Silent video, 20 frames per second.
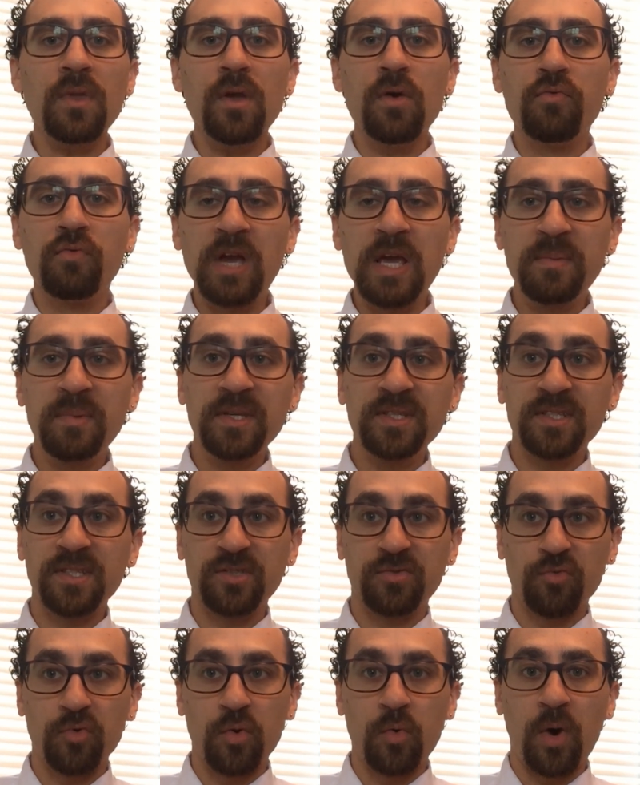Rabies
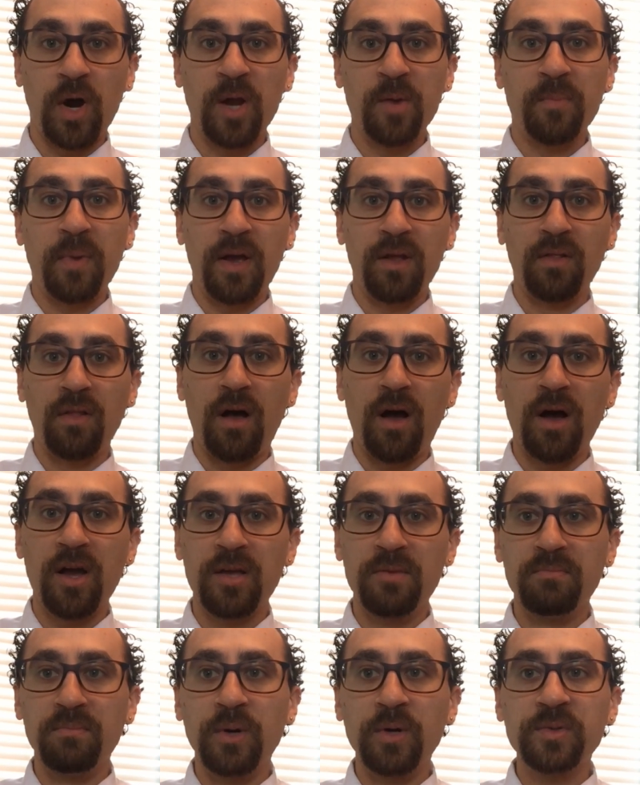is required by law
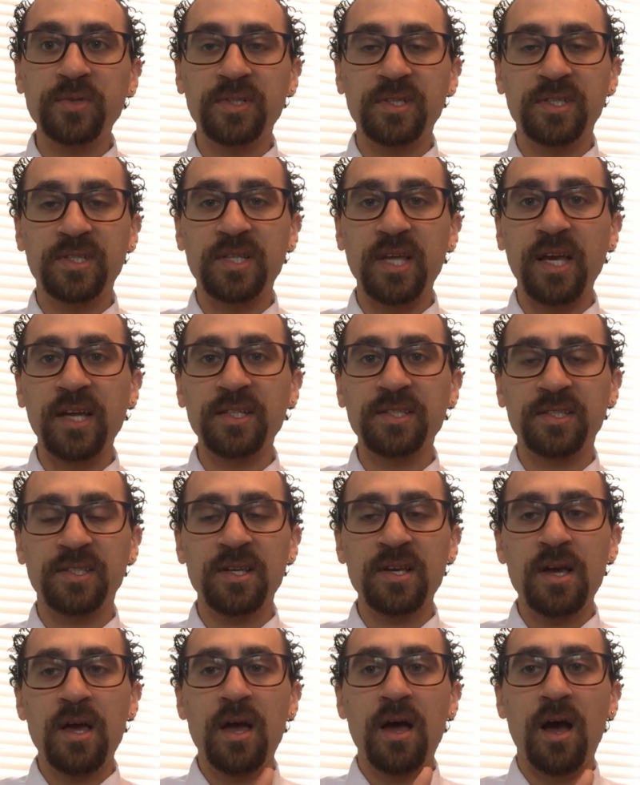in most states.
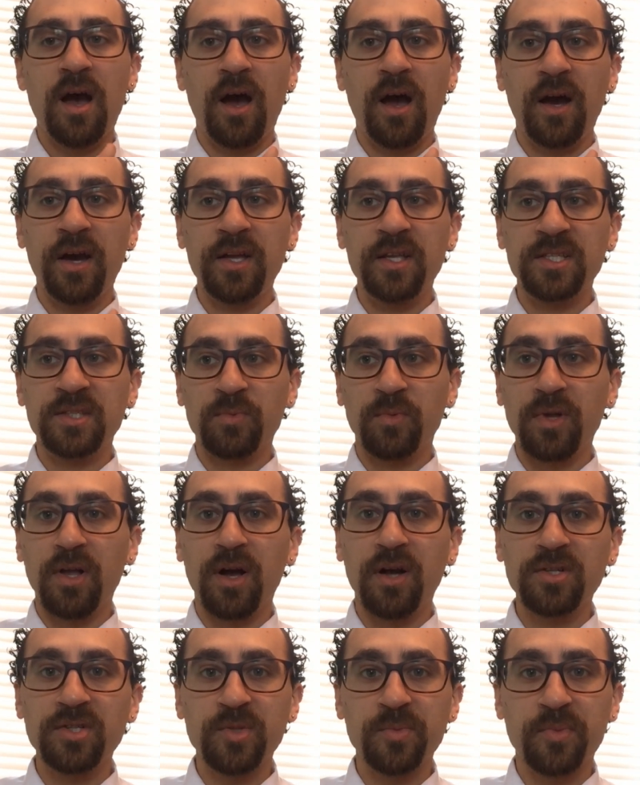It is
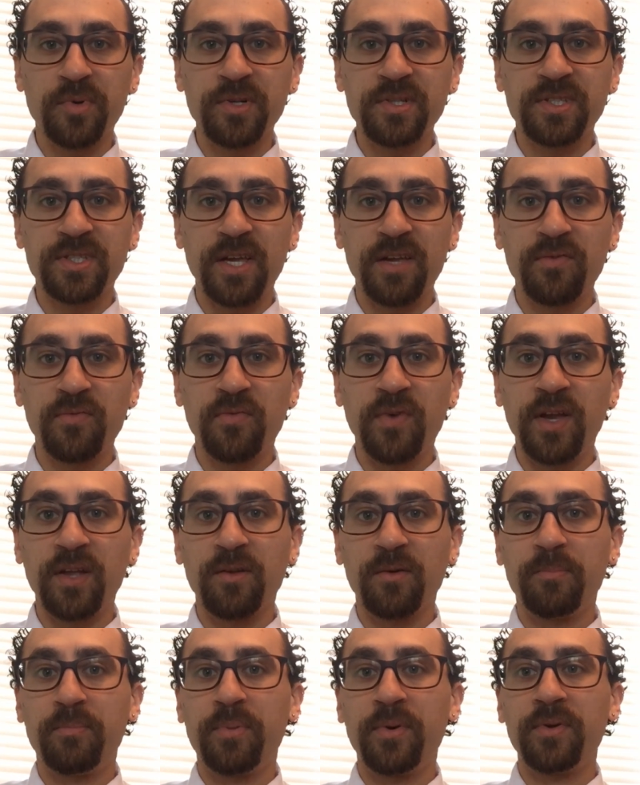100%
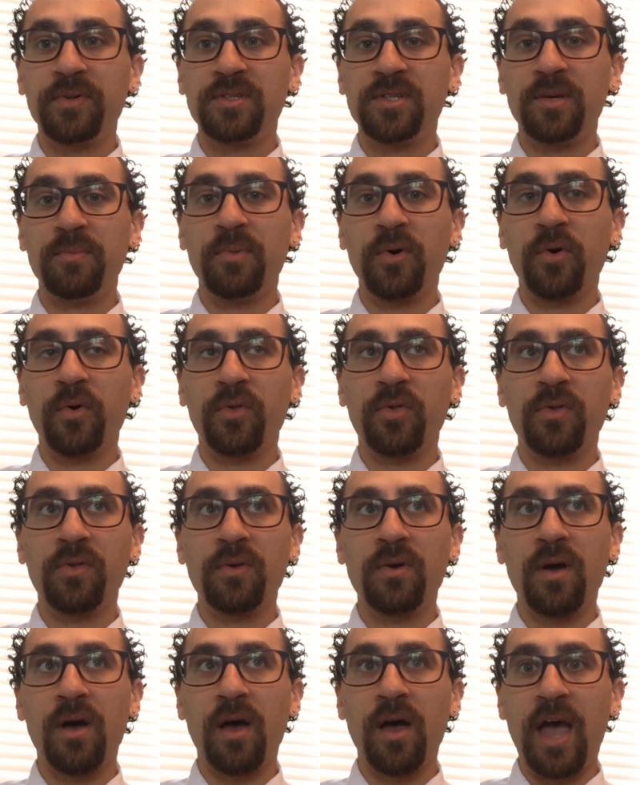fatal to both
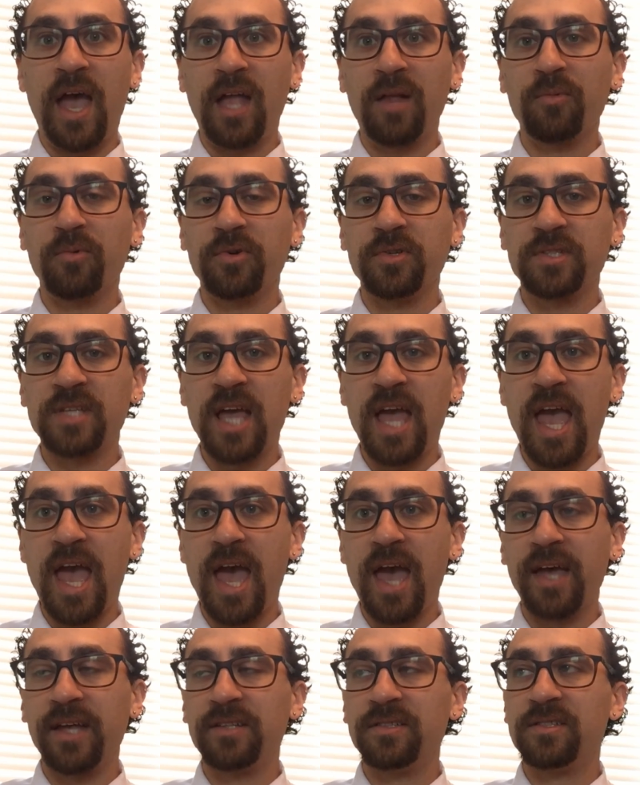animals
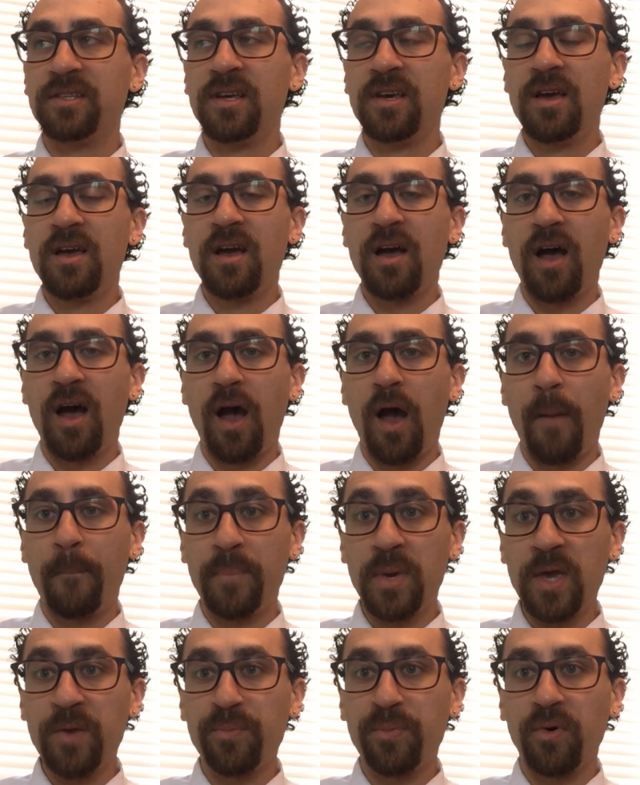and
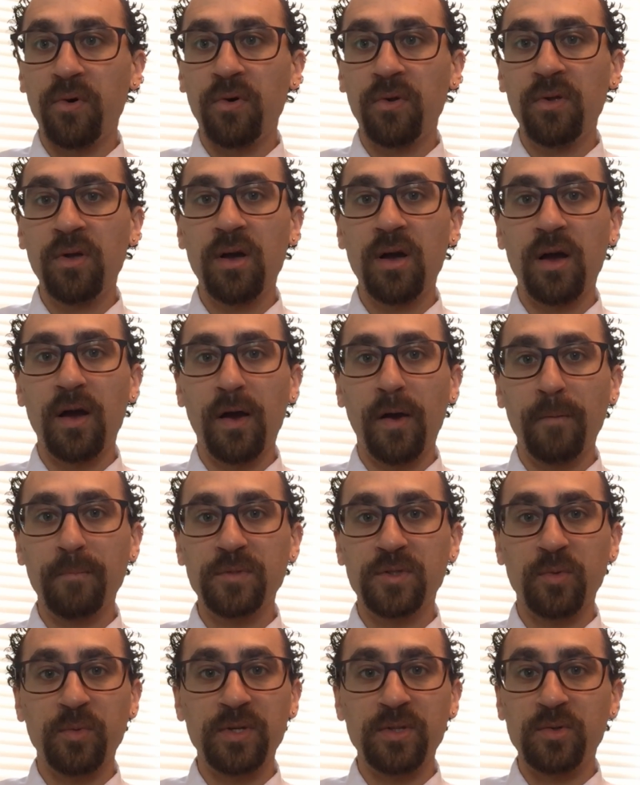people,
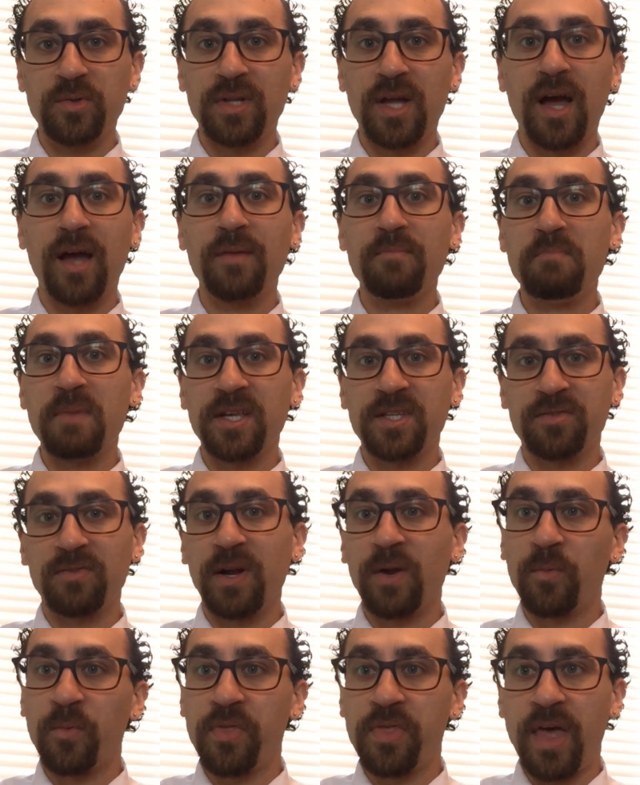so we do not mess
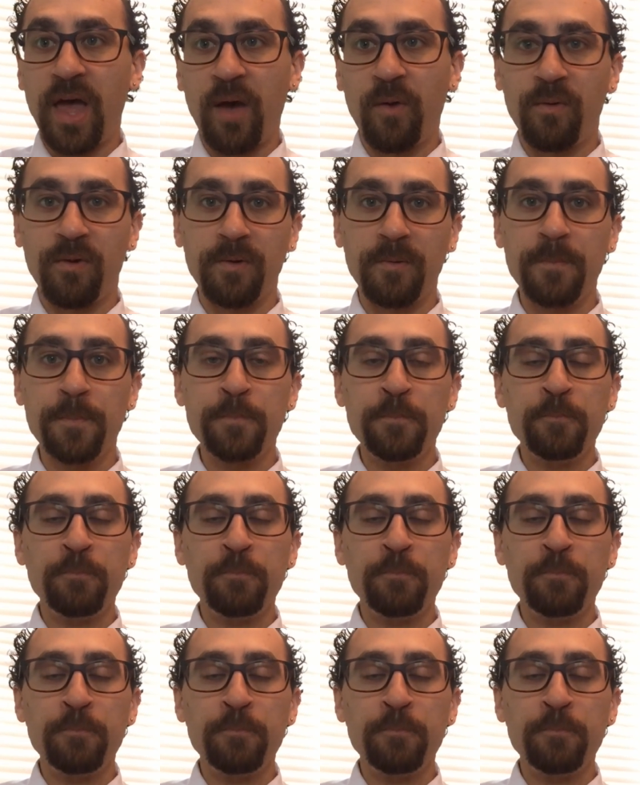around with that one.